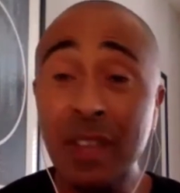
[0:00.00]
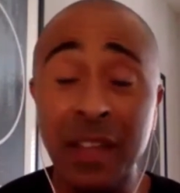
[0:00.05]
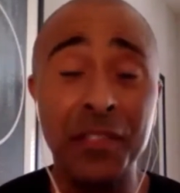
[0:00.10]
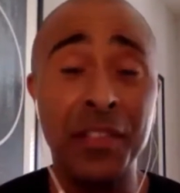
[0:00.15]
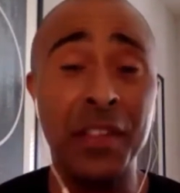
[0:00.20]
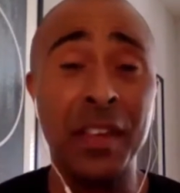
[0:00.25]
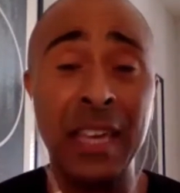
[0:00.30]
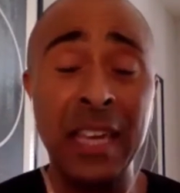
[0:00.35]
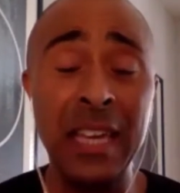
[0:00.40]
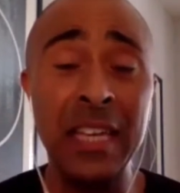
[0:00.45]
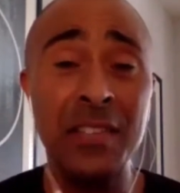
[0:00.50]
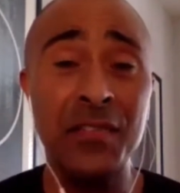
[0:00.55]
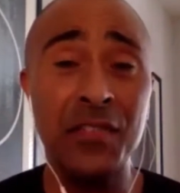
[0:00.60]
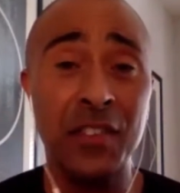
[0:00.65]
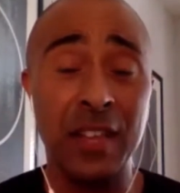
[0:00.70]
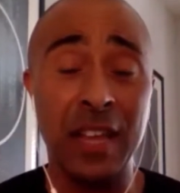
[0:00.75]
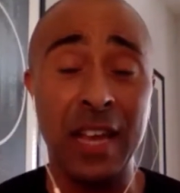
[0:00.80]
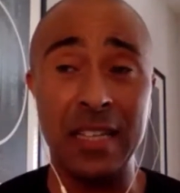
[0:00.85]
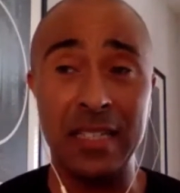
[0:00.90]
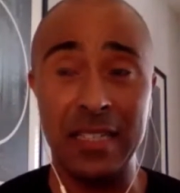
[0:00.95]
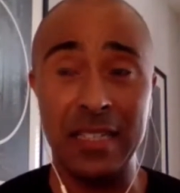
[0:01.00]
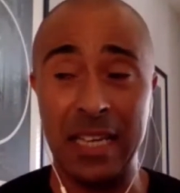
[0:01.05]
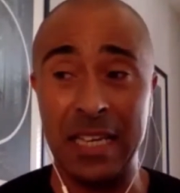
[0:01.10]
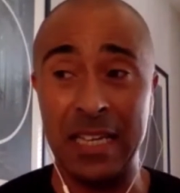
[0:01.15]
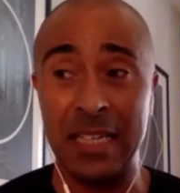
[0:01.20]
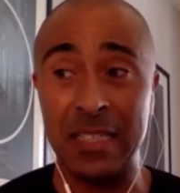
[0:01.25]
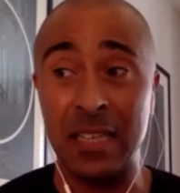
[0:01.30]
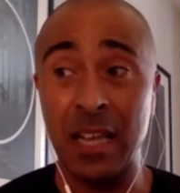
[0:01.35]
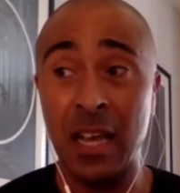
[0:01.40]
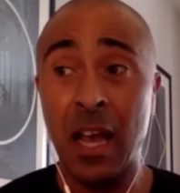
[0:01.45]
The key for that
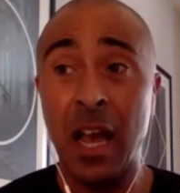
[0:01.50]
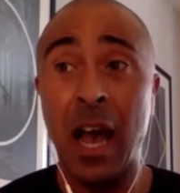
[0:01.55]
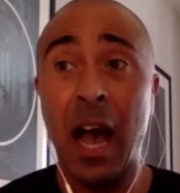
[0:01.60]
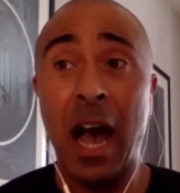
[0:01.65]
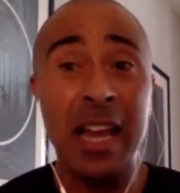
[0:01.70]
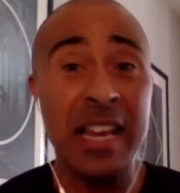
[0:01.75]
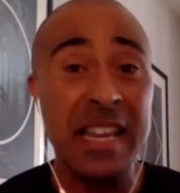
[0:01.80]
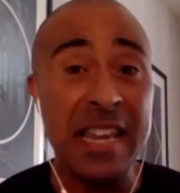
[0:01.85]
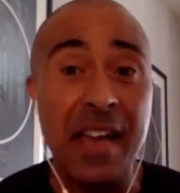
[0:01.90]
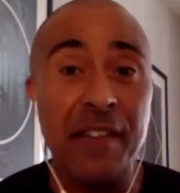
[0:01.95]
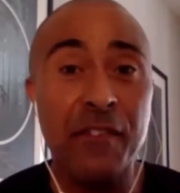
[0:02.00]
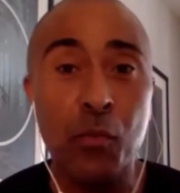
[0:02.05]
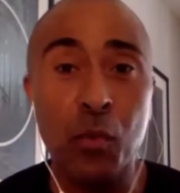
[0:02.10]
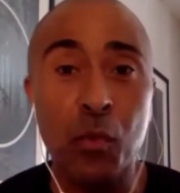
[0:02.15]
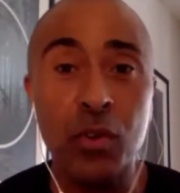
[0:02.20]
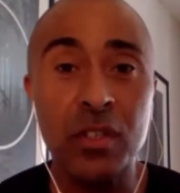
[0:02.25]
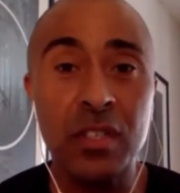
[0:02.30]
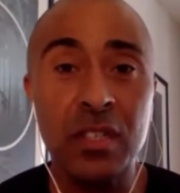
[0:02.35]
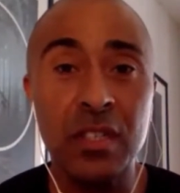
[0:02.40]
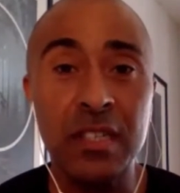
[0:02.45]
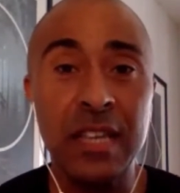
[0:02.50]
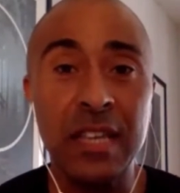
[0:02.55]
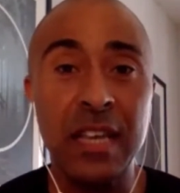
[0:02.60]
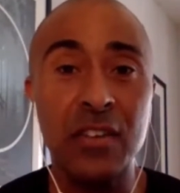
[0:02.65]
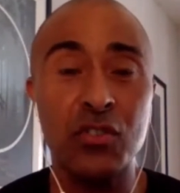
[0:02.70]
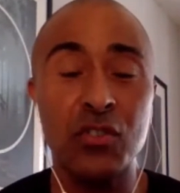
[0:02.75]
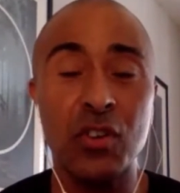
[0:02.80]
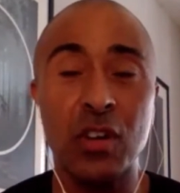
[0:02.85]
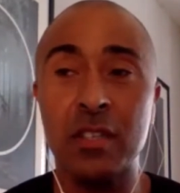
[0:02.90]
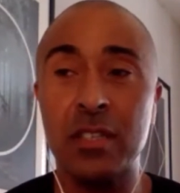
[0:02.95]
is I never wanted to take
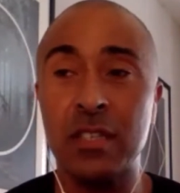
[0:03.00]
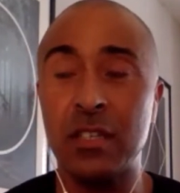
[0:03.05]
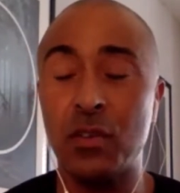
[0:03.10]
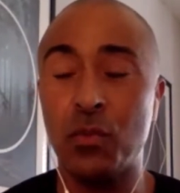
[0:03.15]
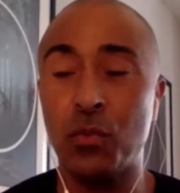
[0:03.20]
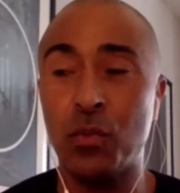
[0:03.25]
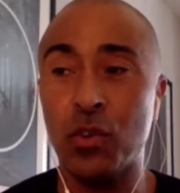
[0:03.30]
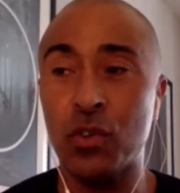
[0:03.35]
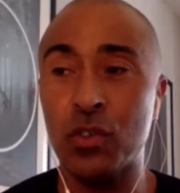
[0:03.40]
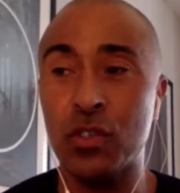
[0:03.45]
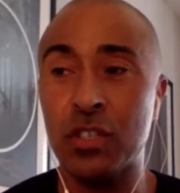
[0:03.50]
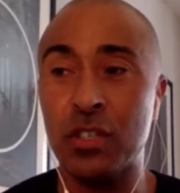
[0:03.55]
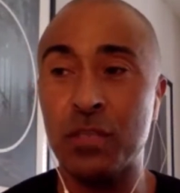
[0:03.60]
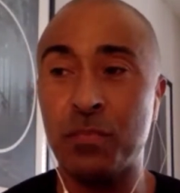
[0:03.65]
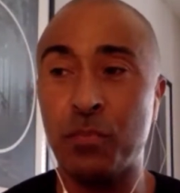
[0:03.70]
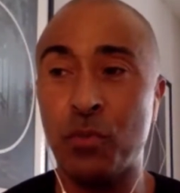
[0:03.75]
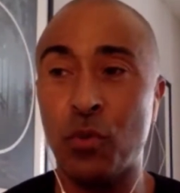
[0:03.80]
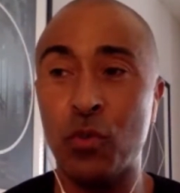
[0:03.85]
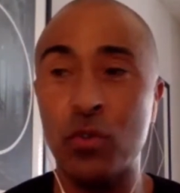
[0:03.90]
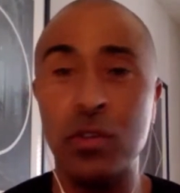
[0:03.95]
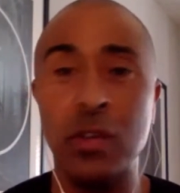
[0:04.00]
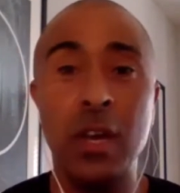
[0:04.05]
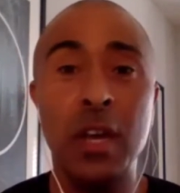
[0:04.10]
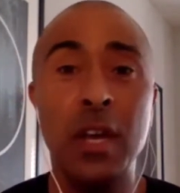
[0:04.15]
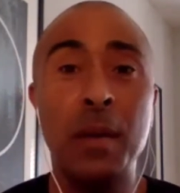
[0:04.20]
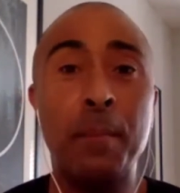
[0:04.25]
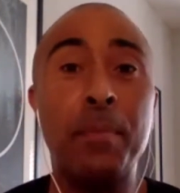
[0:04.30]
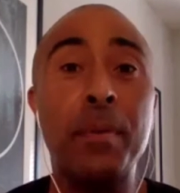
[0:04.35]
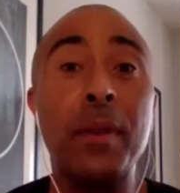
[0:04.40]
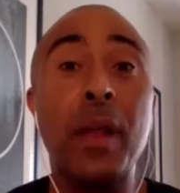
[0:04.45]
drugs in the world of sport,
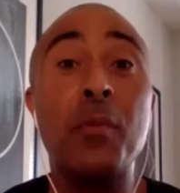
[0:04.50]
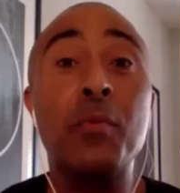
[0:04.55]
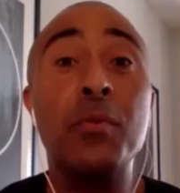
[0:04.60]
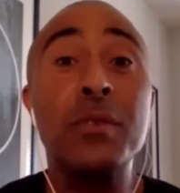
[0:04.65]
but I